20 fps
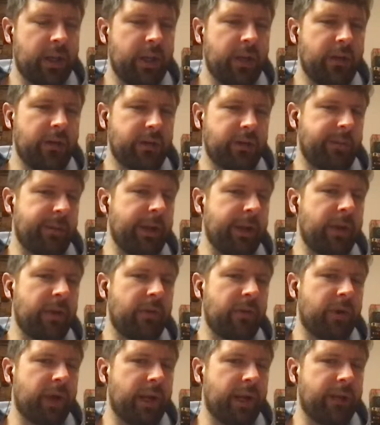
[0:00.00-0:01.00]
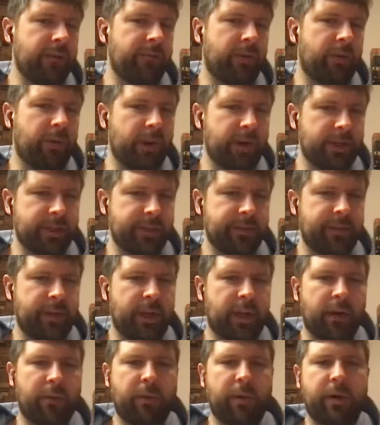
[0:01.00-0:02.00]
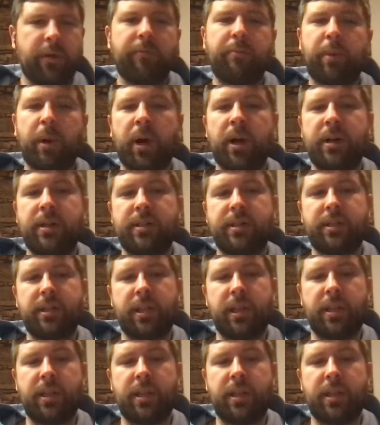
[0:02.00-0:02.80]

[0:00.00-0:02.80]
You are to make a grating for it, a network of bronze,